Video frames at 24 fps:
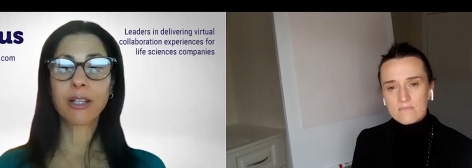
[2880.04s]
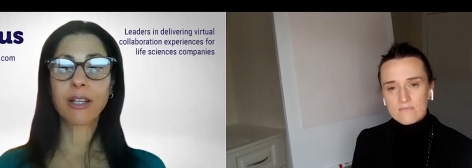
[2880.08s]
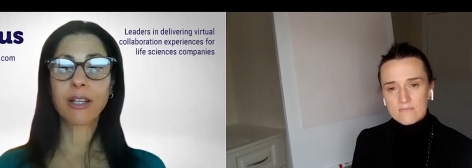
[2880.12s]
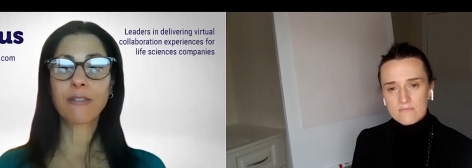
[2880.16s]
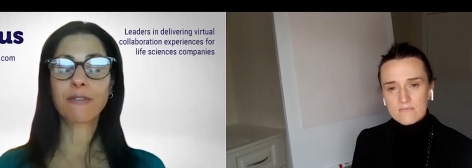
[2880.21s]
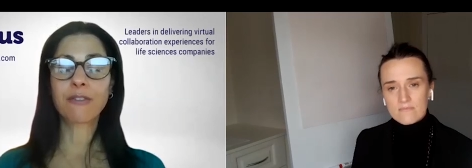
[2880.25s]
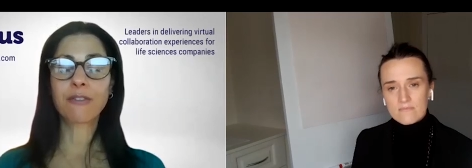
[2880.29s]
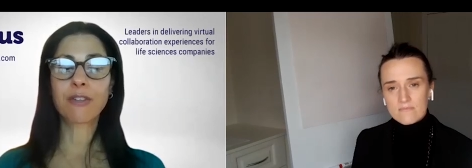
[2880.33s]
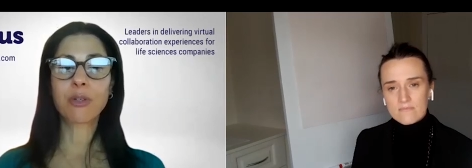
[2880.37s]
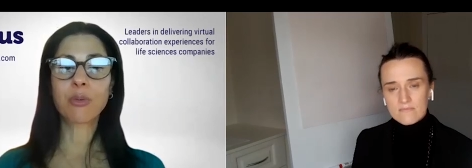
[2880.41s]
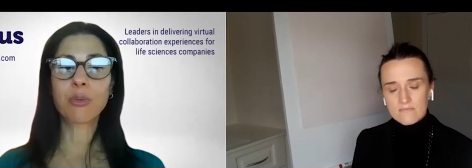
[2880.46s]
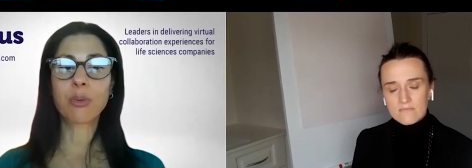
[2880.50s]

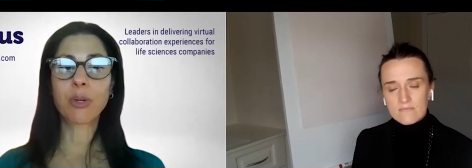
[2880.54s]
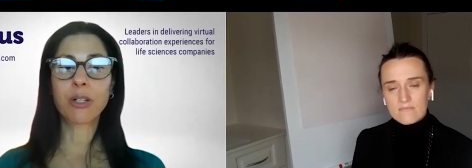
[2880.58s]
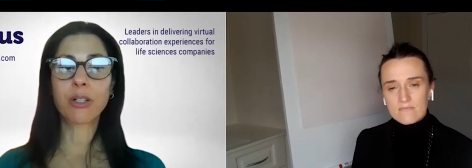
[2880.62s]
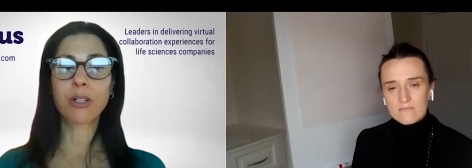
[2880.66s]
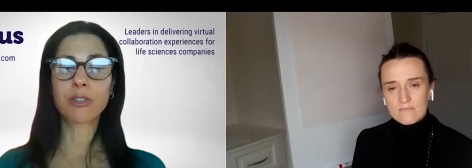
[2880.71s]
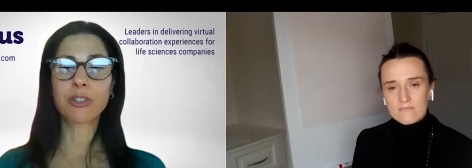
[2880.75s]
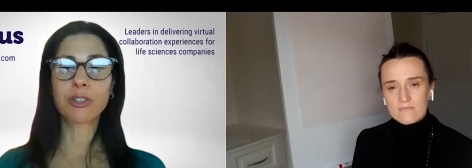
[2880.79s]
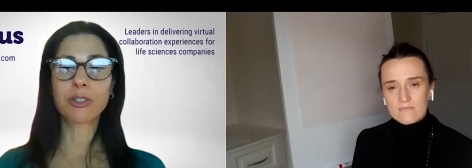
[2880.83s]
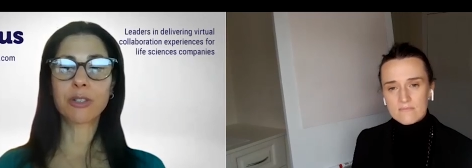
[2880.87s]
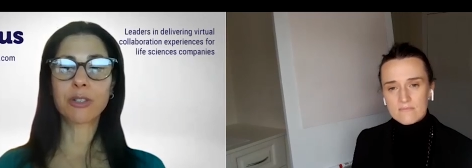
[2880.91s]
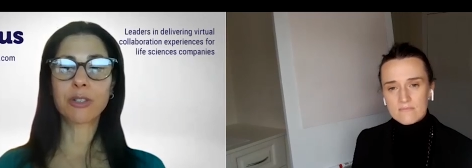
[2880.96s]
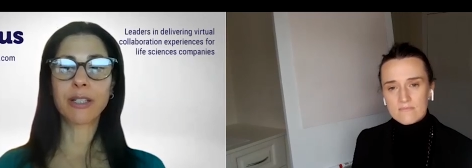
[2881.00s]
Speaker 1: if you
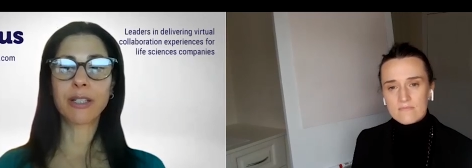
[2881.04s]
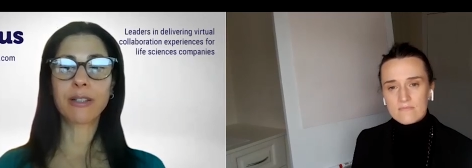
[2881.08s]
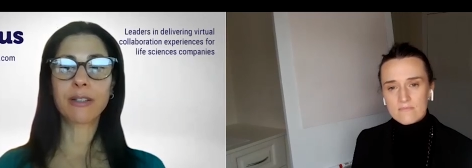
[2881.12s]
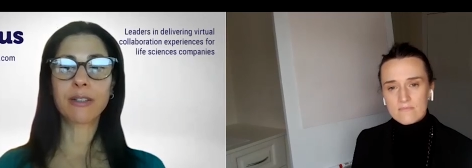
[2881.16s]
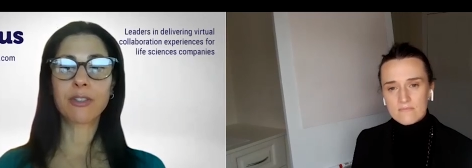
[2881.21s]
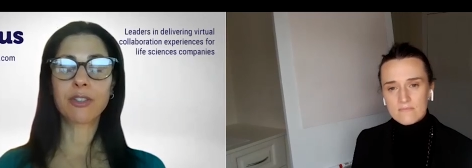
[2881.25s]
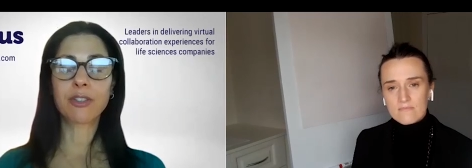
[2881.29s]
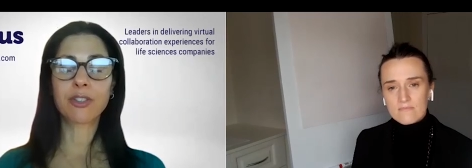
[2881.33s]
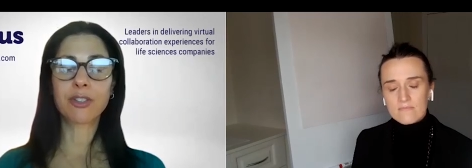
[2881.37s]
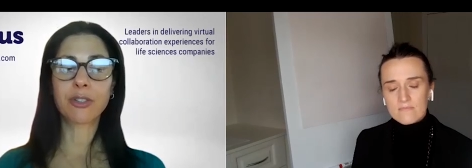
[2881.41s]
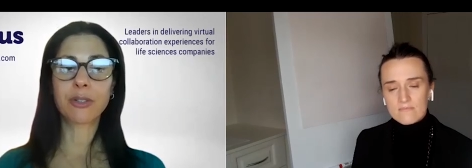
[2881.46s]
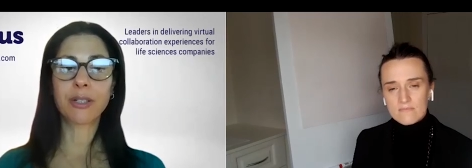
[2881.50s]
will
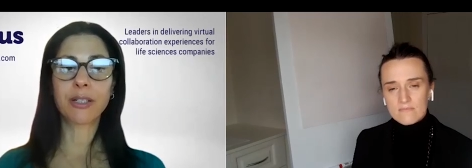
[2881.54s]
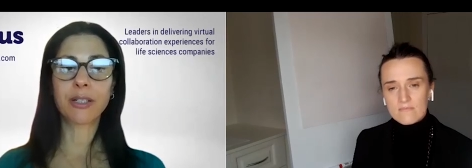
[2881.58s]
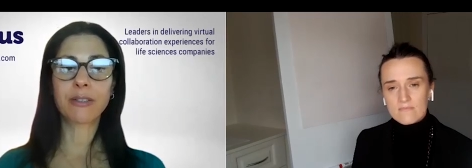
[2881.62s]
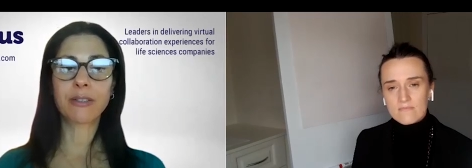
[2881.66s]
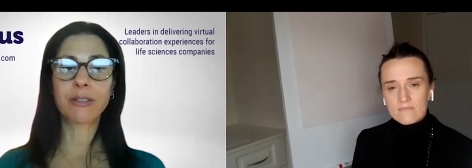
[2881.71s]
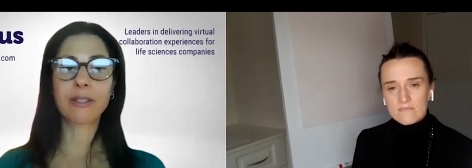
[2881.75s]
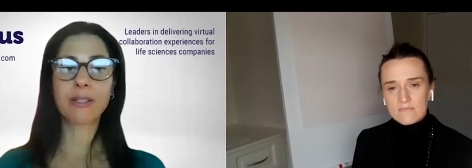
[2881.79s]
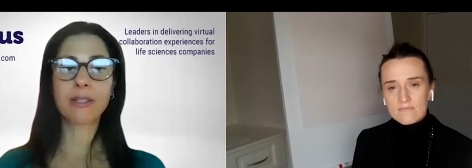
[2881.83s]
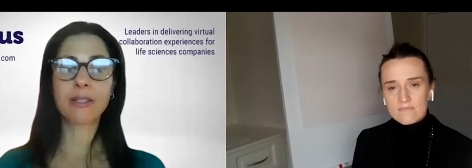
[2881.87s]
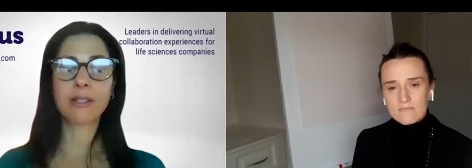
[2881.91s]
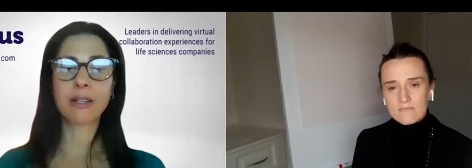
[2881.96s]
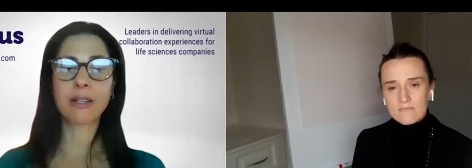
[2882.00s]
during during
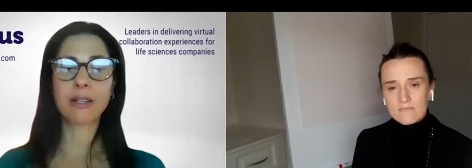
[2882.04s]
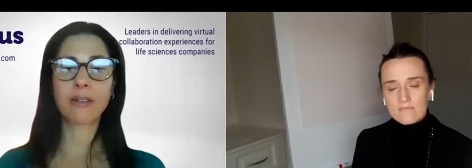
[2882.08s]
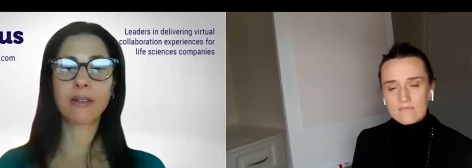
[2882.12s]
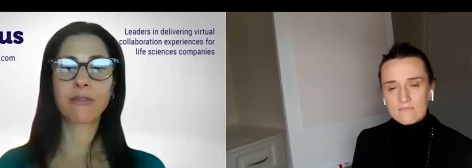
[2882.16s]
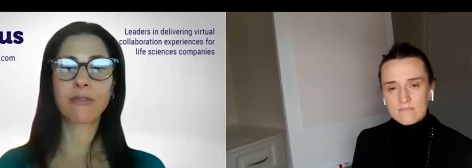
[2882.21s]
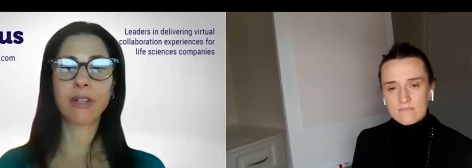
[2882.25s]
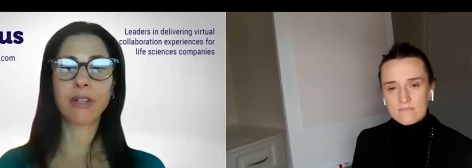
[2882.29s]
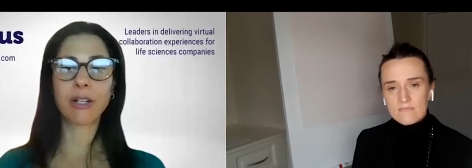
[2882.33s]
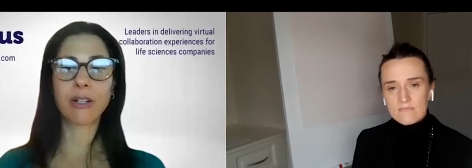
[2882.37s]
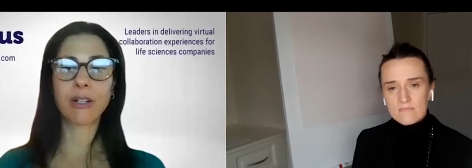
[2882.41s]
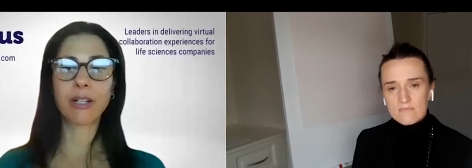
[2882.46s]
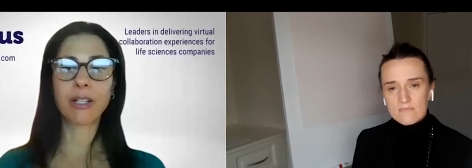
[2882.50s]
this uh,
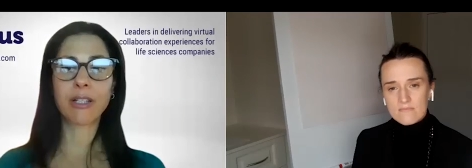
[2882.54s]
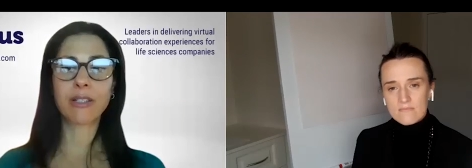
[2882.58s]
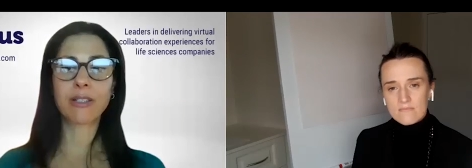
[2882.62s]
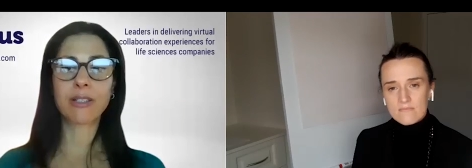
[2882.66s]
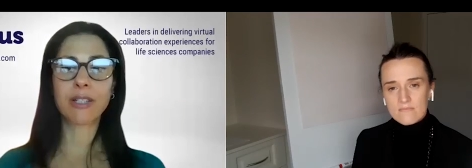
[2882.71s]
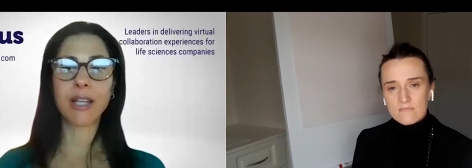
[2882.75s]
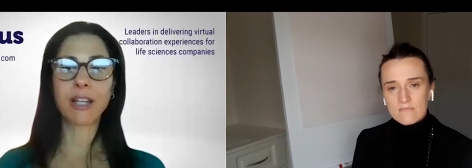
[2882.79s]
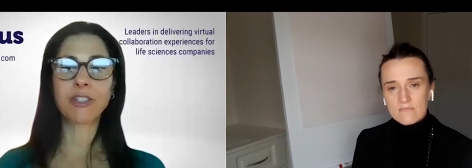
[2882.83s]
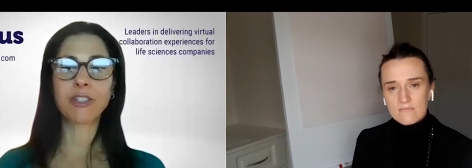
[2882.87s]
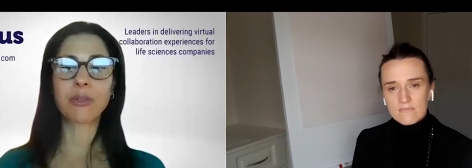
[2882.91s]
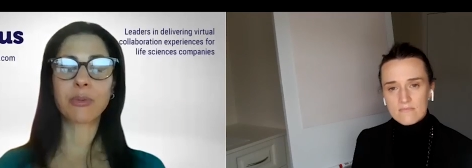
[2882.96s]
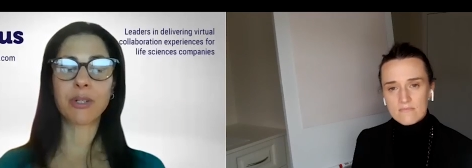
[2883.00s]
very
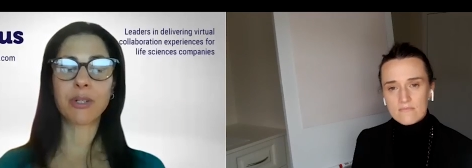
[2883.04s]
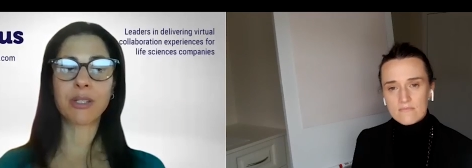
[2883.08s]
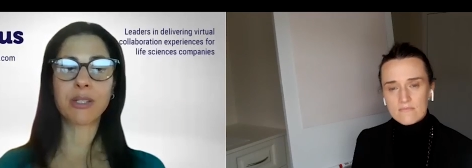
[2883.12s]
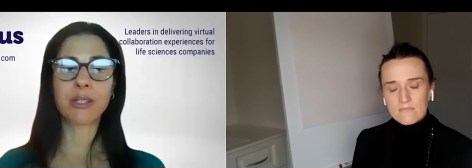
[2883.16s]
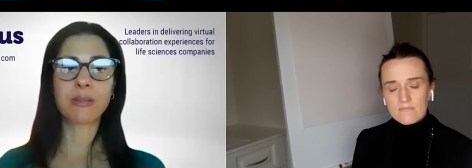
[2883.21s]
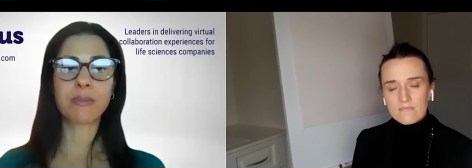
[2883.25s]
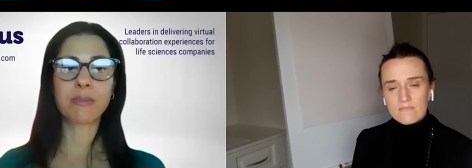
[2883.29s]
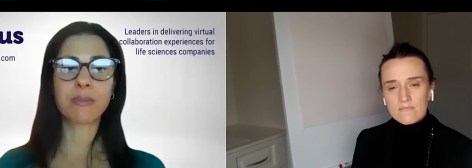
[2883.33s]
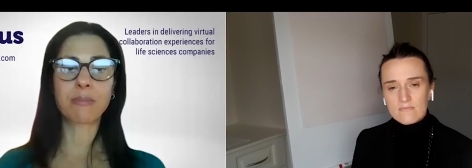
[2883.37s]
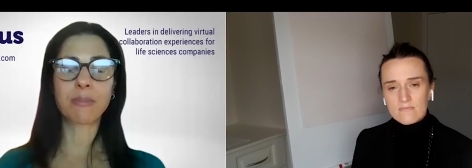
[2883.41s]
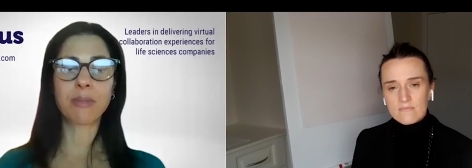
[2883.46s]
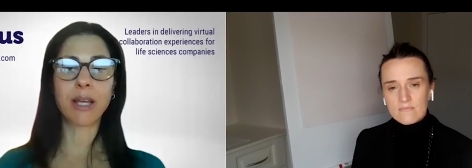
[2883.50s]

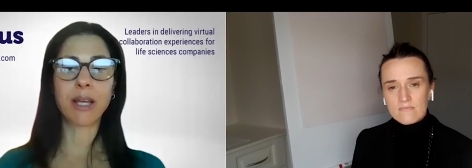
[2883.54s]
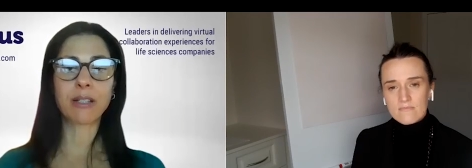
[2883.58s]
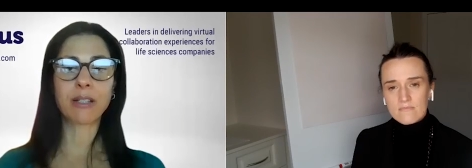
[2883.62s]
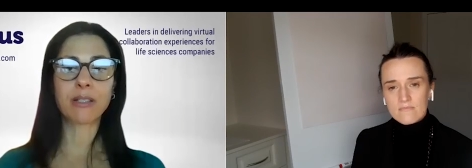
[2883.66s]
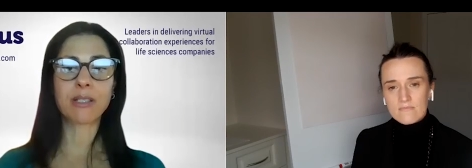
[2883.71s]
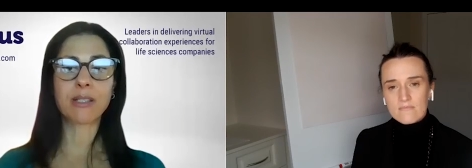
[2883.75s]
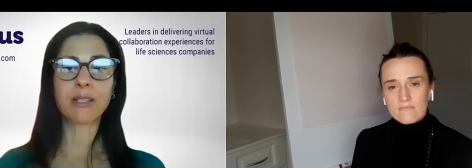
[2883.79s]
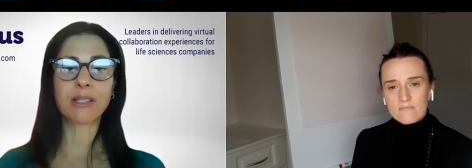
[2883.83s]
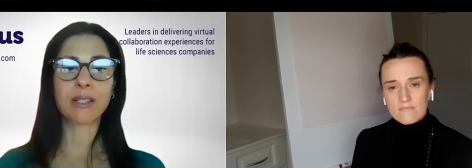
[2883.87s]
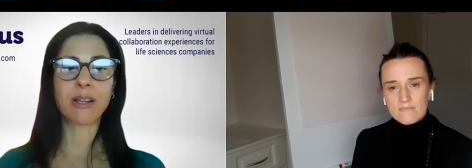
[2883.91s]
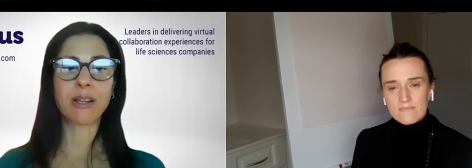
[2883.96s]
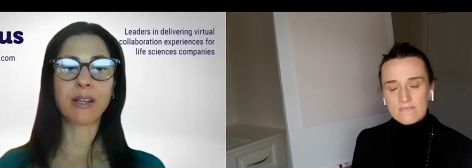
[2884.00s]
tenuous
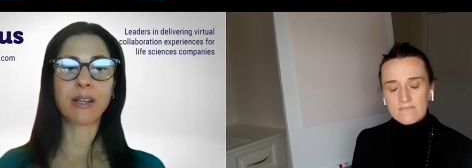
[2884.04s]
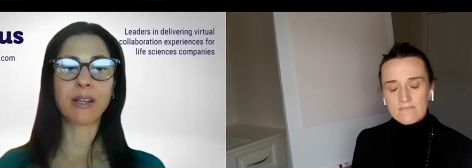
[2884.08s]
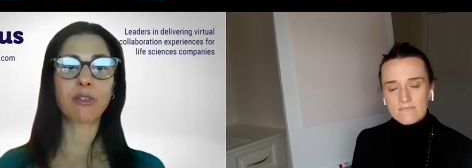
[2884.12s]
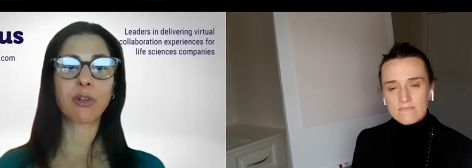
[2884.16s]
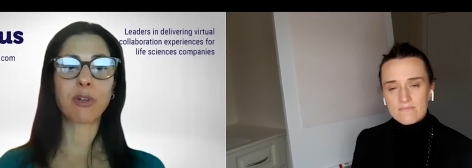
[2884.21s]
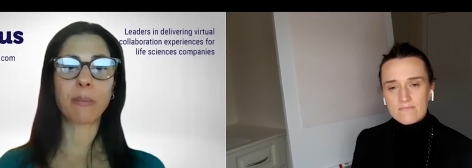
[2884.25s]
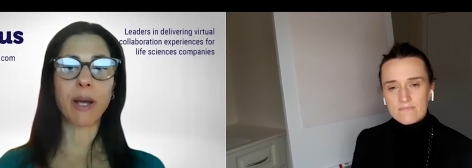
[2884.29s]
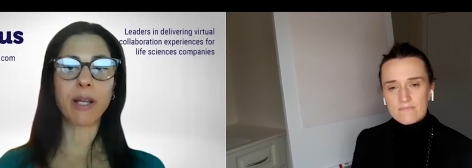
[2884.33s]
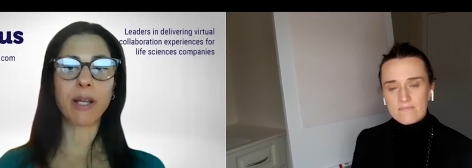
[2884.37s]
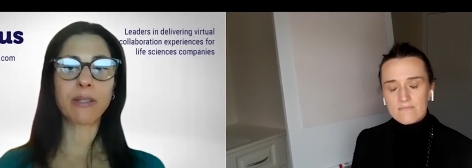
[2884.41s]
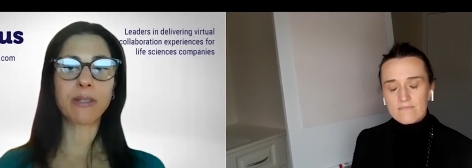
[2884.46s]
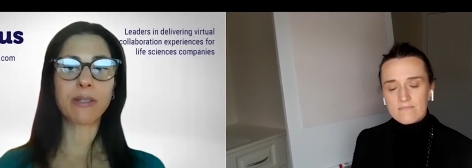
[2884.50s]
next
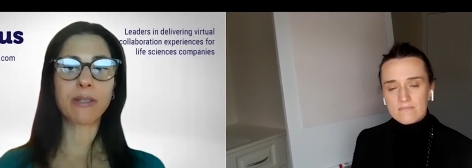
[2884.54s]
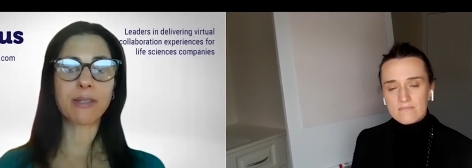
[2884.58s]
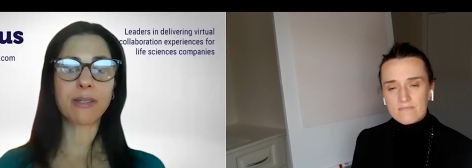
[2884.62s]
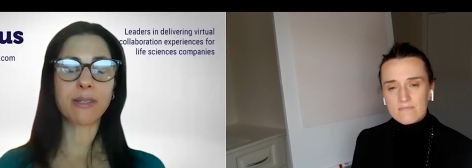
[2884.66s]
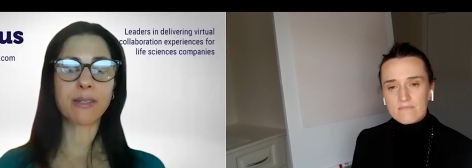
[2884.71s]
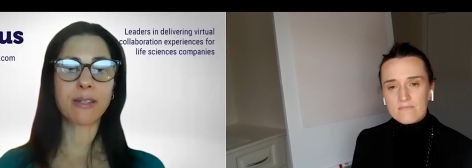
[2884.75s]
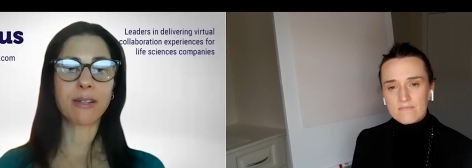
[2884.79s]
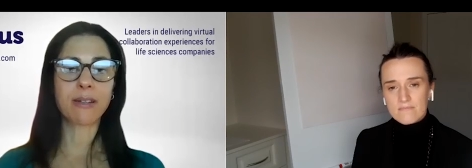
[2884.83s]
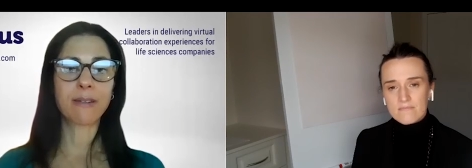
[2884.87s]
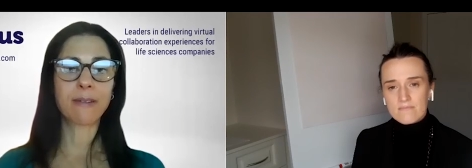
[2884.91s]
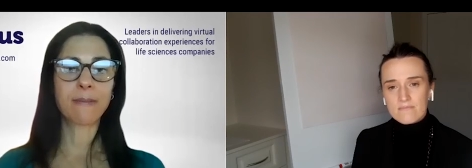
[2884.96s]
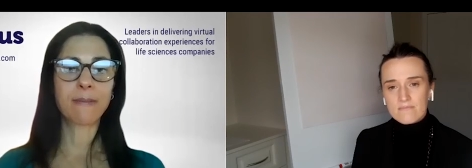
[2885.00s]
several
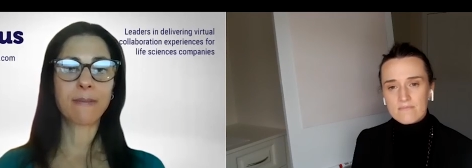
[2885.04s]
months